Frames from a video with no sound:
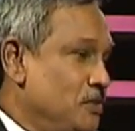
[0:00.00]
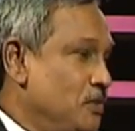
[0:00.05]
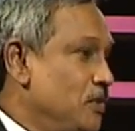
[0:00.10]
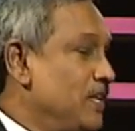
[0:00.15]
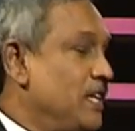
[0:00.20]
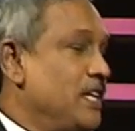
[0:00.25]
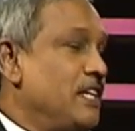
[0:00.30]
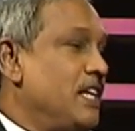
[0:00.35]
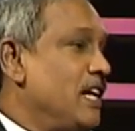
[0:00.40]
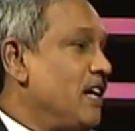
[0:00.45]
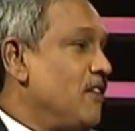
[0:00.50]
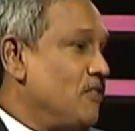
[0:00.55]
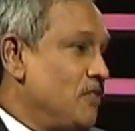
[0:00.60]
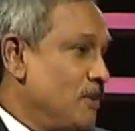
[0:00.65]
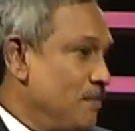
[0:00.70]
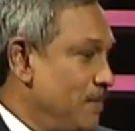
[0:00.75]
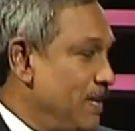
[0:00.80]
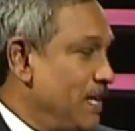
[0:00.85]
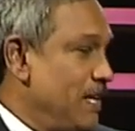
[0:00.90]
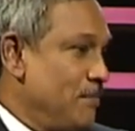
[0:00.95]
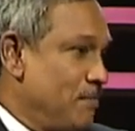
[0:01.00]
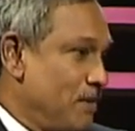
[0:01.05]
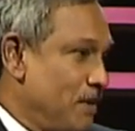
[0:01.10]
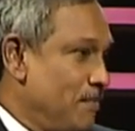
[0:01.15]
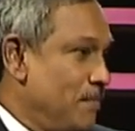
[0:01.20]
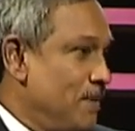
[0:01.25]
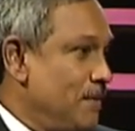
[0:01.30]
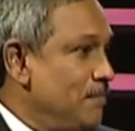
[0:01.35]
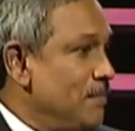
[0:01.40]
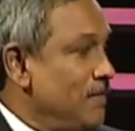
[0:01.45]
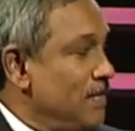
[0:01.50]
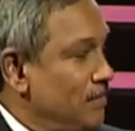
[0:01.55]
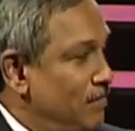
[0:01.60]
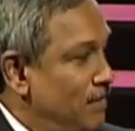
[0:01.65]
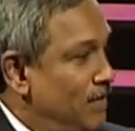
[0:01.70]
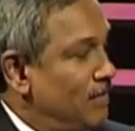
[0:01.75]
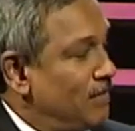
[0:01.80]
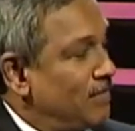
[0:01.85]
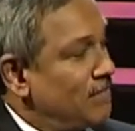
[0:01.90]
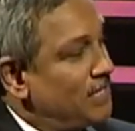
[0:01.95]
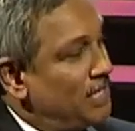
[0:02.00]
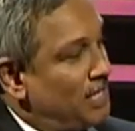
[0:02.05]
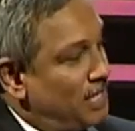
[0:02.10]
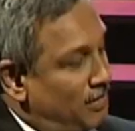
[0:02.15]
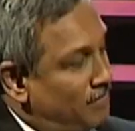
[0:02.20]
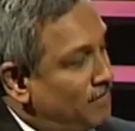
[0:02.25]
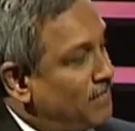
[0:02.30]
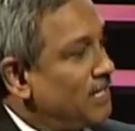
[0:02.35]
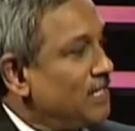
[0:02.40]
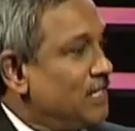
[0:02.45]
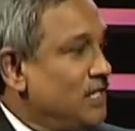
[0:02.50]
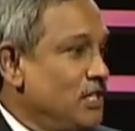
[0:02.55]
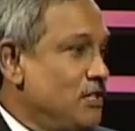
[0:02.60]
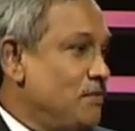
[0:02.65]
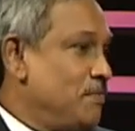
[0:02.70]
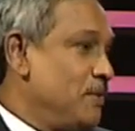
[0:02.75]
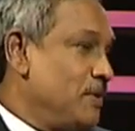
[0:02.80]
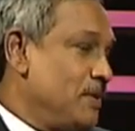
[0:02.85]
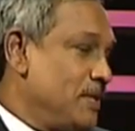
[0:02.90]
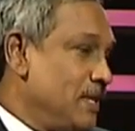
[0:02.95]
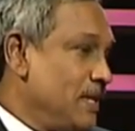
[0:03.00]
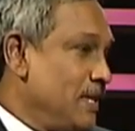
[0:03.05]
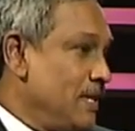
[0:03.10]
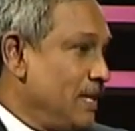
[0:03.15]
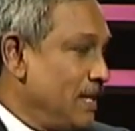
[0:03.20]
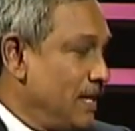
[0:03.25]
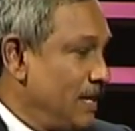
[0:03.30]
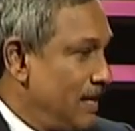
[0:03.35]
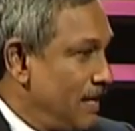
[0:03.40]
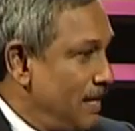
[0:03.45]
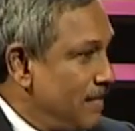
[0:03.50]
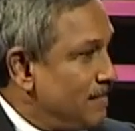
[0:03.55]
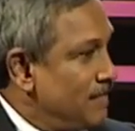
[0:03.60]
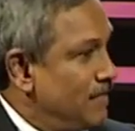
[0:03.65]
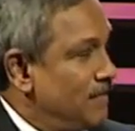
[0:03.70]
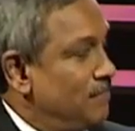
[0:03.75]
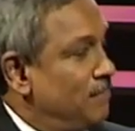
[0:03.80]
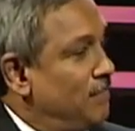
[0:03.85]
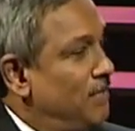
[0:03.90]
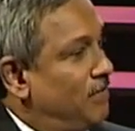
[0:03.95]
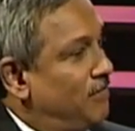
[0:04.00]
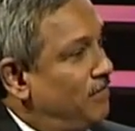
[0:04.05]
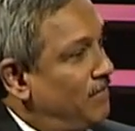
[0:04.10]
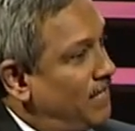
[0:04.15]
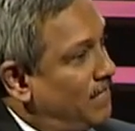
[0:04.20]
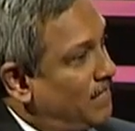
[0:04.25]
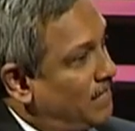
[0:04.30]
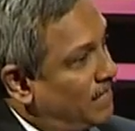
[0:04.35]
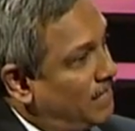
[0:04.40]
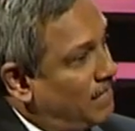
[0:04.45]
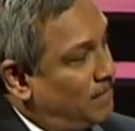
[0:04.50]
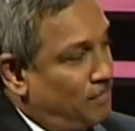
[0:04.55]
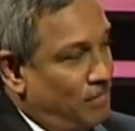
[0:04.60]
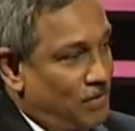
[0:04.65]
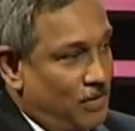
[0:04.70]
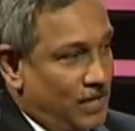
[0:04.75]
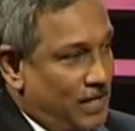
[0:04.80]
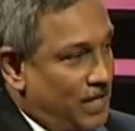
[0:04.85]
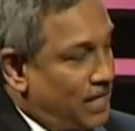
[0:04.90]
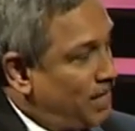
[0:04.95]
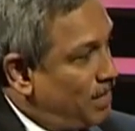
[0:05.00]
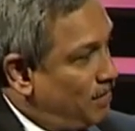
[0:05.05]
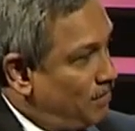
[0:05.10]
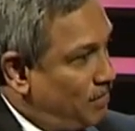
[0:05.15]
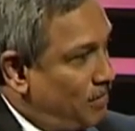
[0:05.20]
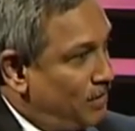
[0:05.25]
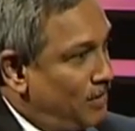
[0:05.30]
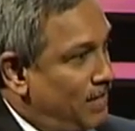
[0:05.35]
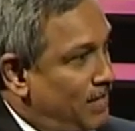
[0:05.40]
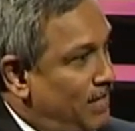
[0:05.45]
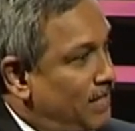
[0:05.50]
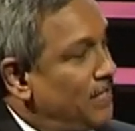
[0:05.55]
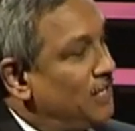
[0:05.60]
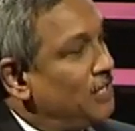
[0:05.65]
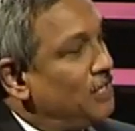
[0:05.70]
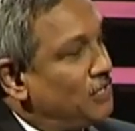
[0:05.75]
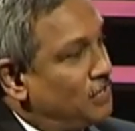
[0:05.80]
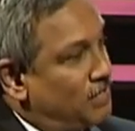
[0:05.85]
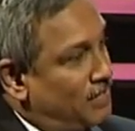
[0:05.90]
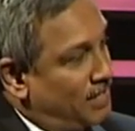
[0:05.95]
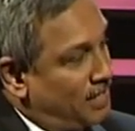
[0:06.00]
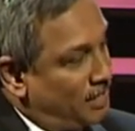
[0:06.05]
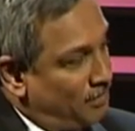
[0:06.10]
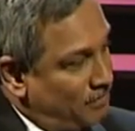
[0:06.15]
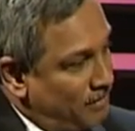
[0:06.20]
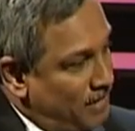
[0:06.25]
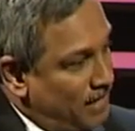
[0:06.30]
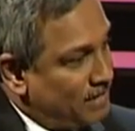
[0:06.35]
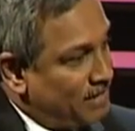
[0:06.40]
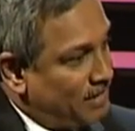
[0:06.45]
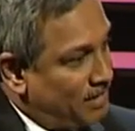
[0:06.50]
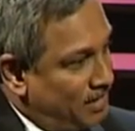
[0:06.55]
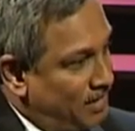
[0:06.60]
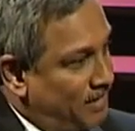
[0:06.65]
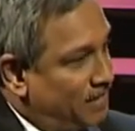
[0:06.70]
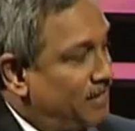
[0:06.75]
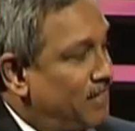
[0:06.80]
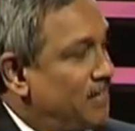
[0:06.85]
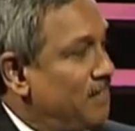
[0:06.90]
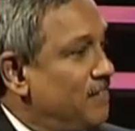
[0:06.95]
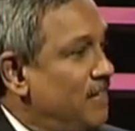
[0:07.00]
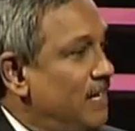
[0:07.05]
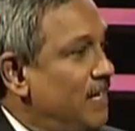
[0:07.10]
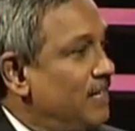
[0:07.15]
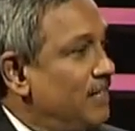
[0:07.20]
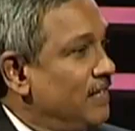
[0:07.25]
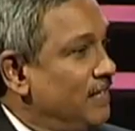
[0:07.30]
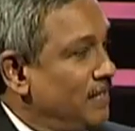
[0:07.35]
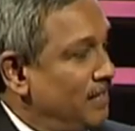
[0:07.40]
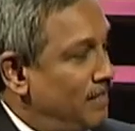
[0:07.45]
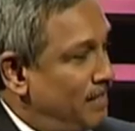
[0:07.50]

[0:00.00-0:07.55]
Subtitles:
So then there won't be any problem, because if there's a dispute arisen between the employer and employee, if there's a written contract,